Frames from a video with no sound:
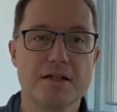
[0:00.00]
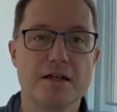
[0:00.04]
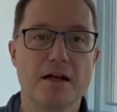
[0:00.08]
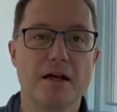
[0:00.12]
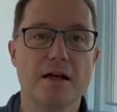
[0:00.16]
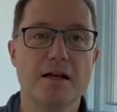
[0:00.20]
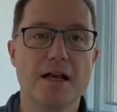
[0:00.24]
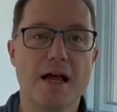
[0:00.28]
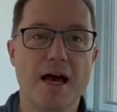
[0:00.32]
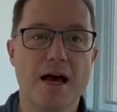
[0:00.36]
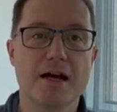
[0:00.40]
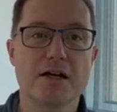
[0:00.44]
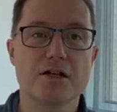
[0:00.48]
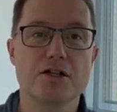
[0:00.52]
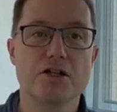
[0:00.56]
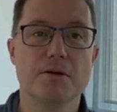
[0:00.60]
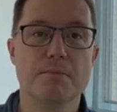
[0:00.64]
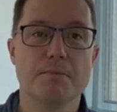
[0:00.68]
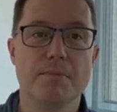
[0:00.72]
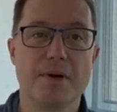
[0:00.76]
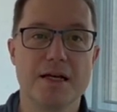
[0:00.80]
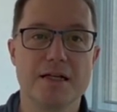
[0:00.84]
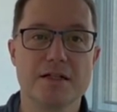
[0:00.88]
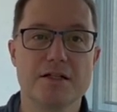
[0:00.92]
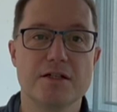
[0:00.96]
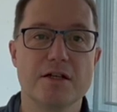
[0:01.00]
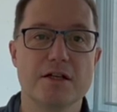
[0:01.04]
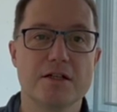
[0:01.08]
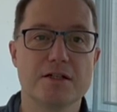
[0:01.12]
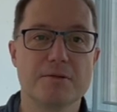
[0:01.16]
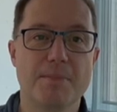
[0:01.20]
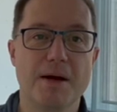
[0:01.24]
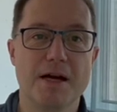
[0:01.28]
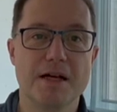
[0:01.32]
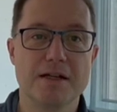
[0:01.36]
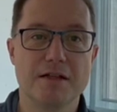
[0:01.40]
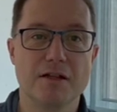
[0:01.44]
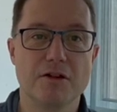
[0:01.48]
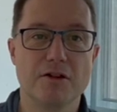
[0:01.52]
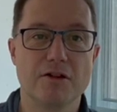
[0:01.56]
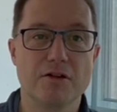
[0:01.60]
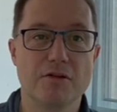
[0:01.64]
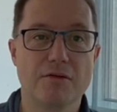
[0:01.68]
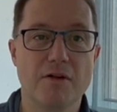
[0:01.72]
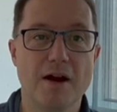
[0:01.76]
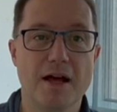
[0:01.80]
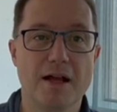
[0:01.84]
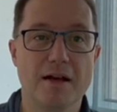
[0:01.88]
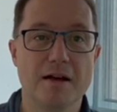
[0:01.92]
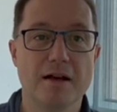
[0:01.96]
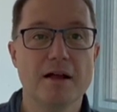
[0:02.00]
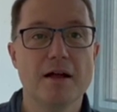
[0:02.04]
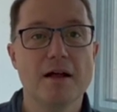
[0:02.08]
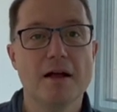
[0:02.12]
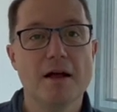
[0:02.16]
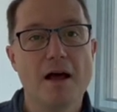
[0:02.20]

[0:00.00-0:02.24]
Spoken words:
and action-based expected threat.